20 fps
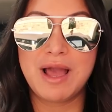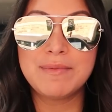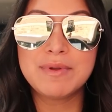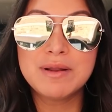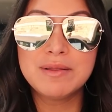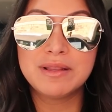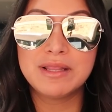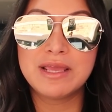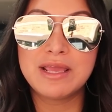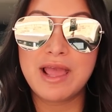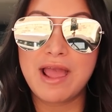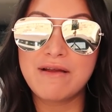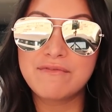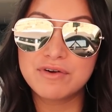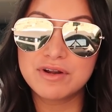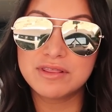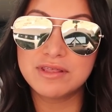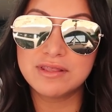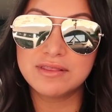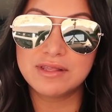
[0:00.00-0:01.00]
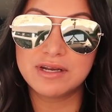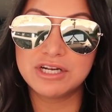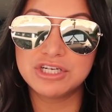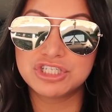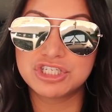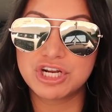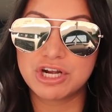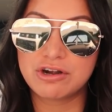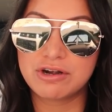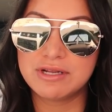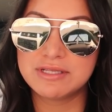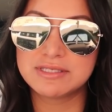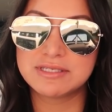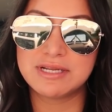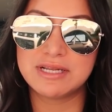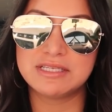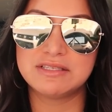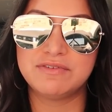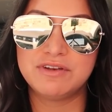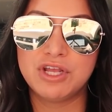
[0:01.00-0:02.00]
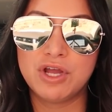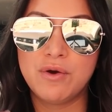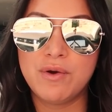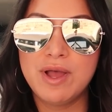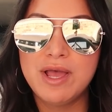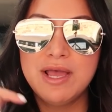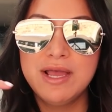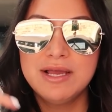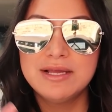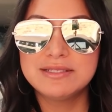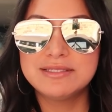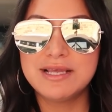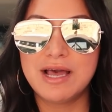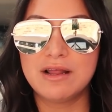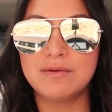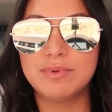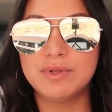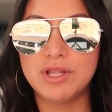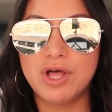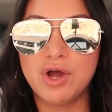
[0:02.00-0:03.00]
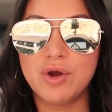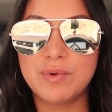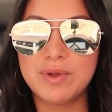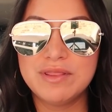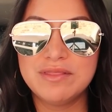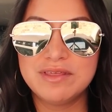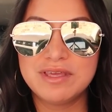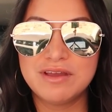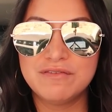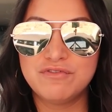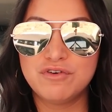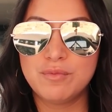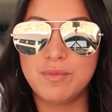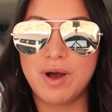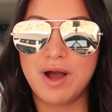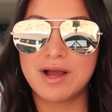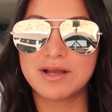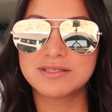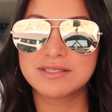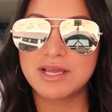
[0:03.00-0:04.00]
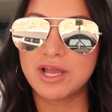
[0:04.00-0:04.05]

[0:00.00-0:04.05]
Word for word: I'm going to link everything that I share in today's video down below in the info box.